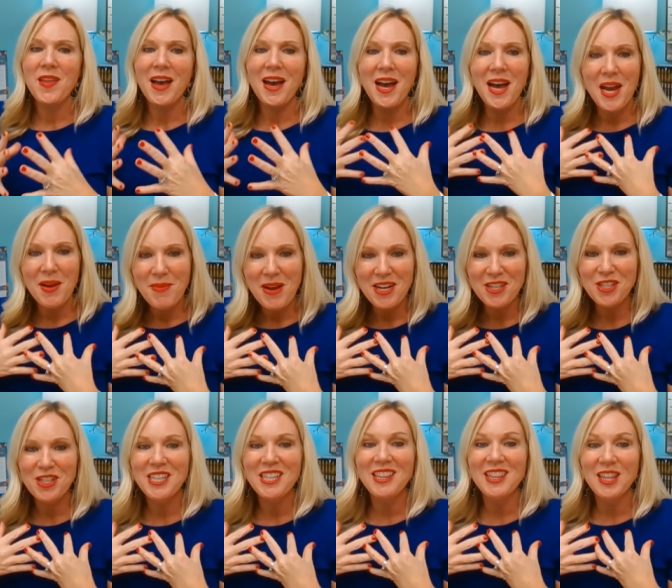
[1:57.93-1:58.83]
I'm
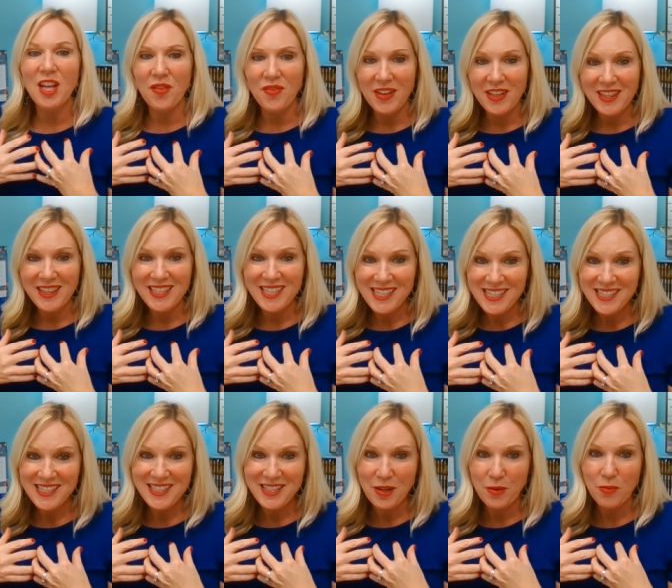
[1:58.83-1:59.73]
actually loving
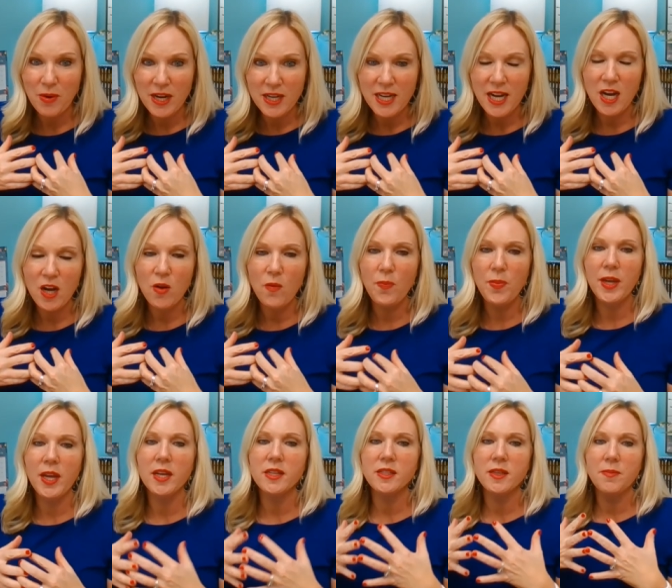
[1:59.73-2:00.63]
this right now
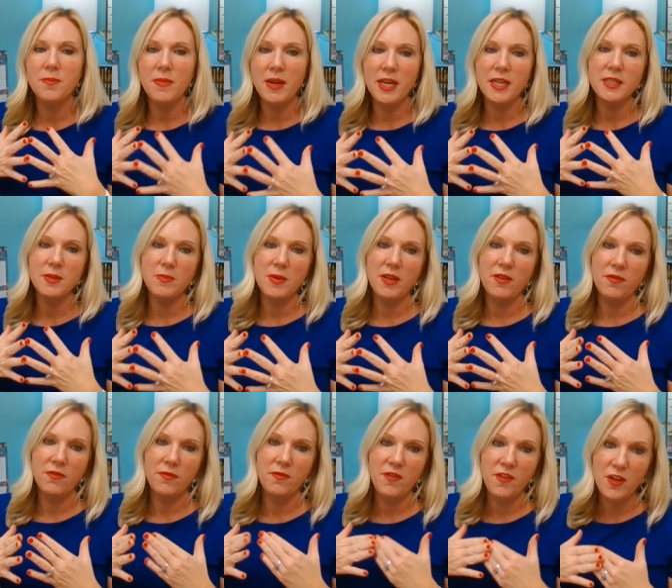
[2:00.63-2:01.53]
because it makes me
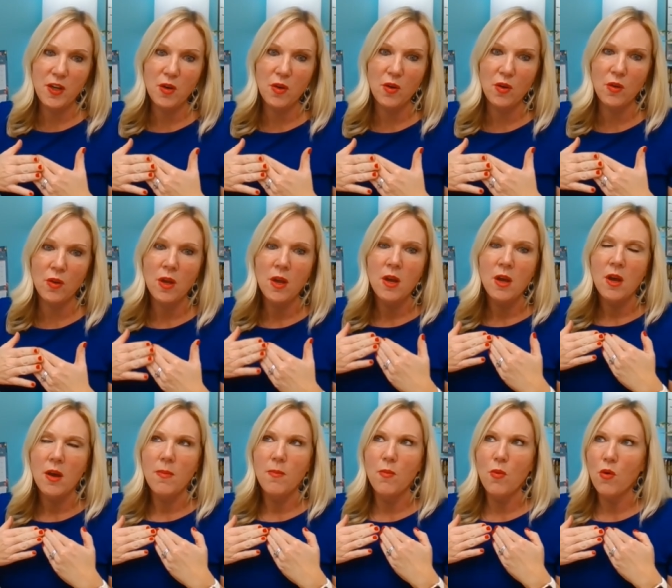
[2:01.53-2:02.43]
feel
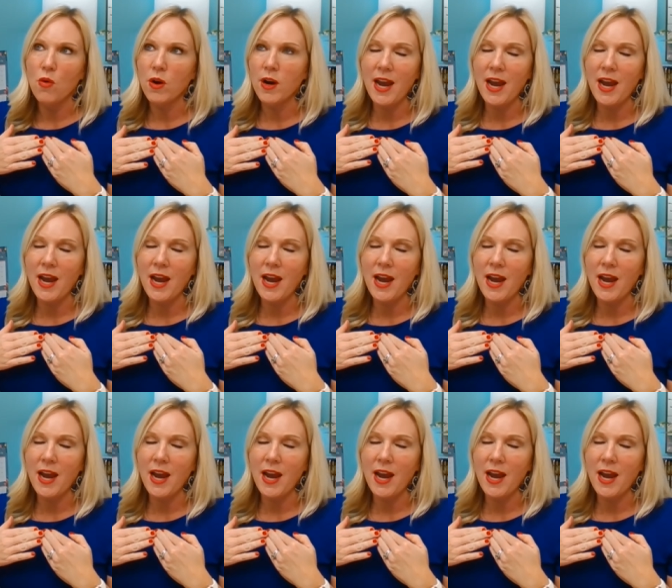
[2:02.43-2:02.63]
more